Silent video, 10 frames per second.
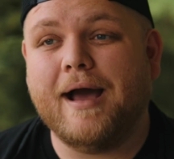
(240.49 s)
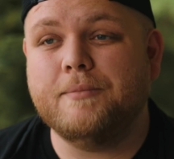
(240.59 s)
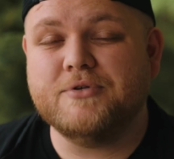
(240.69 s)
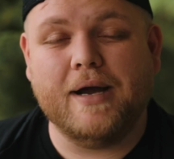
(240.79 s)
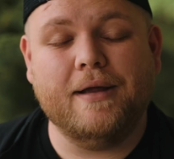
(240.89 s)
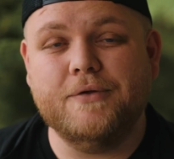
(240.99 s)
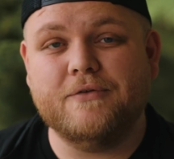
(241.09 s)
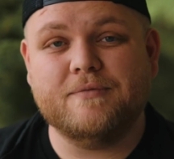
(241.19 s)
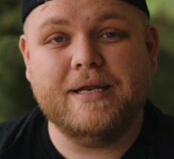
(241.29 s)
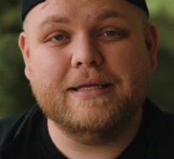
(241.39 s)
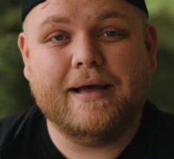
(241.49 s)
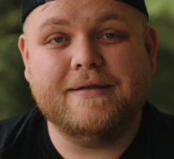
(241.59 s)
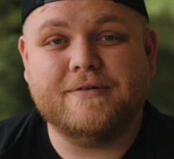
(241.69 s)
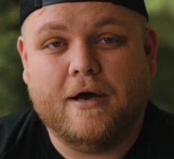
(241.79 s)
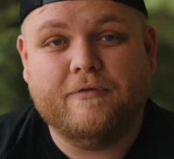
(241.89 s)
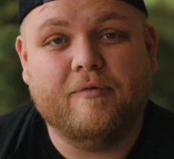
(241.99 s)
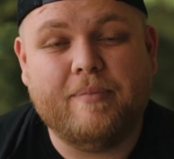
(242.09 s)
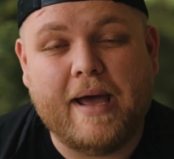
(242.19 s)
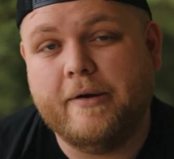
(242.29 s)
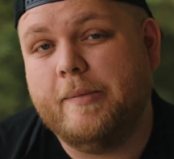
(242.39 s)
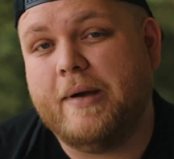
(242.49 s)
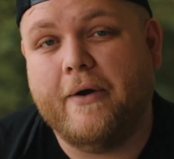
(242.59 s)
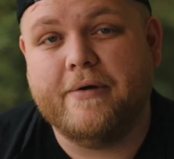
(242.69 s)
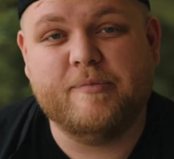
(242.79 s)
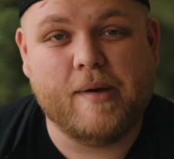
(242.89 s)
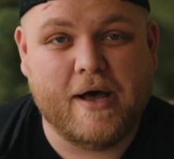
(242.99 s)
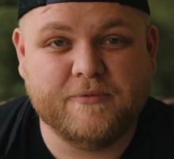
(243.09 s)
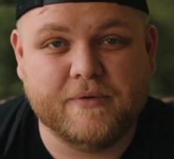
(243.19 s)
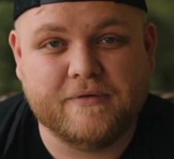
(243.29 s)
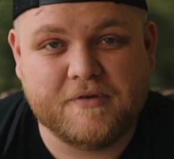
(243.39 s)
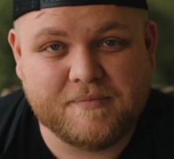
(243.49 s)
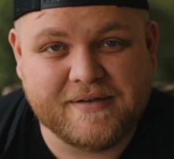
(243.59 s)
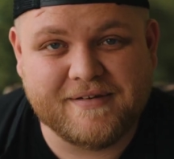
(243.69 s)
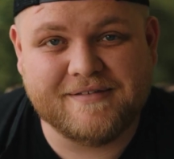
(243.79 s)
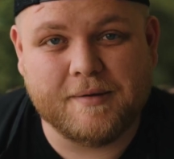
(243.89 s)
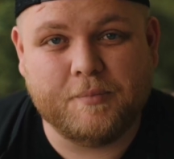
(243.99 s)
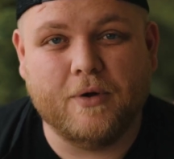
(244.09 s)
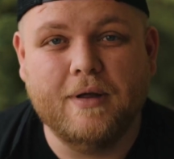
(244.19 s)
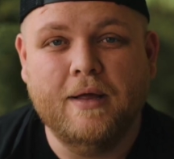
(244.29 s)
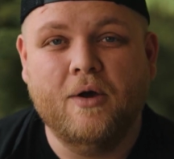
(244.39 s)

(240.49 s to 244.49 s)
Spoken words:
I'm trying to use as many lights off of battery power as possible because it just makes it simple